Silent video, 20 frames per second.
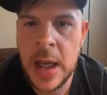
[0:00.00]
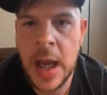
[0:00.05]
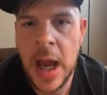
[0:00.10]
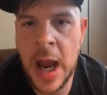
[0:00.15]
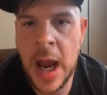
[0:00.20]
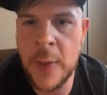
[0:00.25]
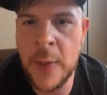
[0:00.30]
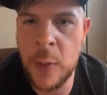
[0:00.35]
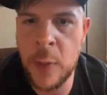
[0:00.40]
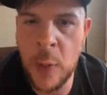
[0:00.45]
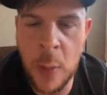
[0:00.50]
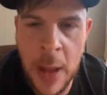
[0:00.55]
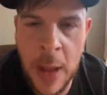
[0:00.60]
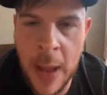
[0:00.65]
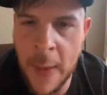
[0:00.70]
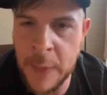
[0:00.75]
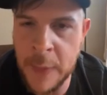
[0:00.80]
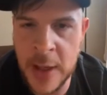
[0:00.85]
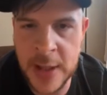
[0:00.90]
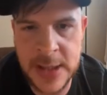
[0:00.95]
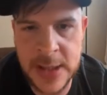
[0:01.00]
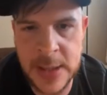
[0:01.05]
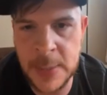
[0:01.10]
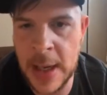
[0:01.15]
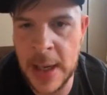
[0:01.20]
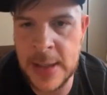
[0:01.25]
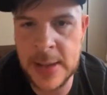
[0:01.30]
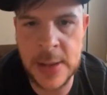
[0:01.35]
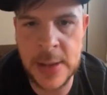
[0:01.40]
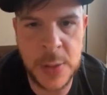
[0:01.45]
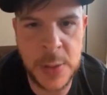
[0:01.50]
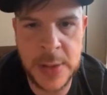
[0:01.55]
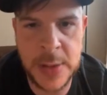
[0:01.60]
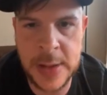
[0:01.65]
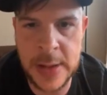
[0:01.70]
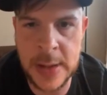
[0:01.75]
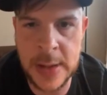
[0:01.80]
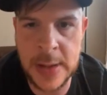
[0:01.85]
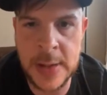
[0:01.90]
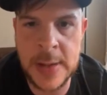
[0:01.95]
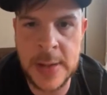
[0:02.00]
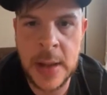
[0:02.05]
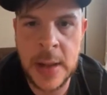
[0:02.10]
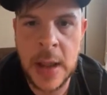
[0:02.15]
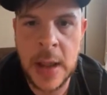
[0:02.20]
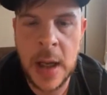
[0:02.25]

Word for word: Everyone will have customized entrances.